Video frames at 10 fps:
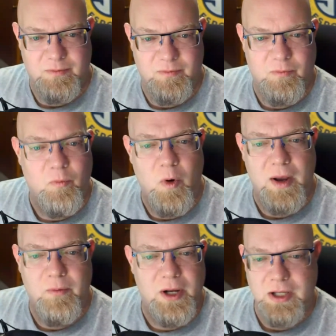
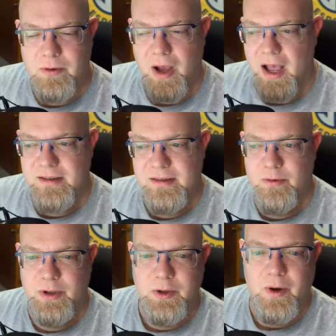What do you guys do
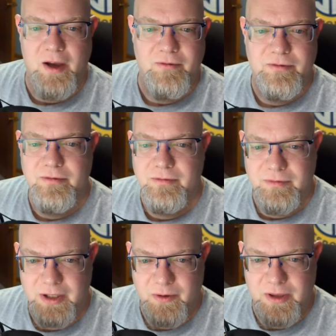when you have
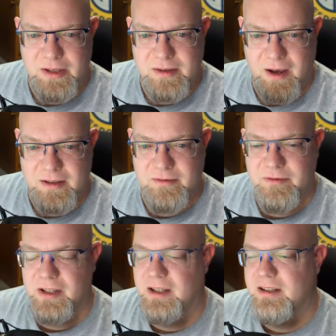these thoughts and
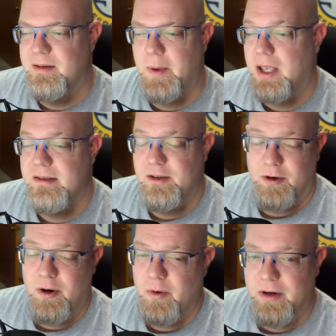feelings, because your
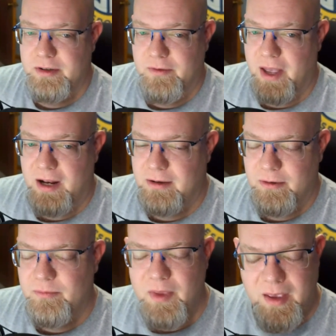coworkers have had it too.
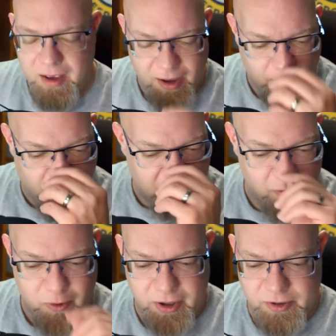My coworkers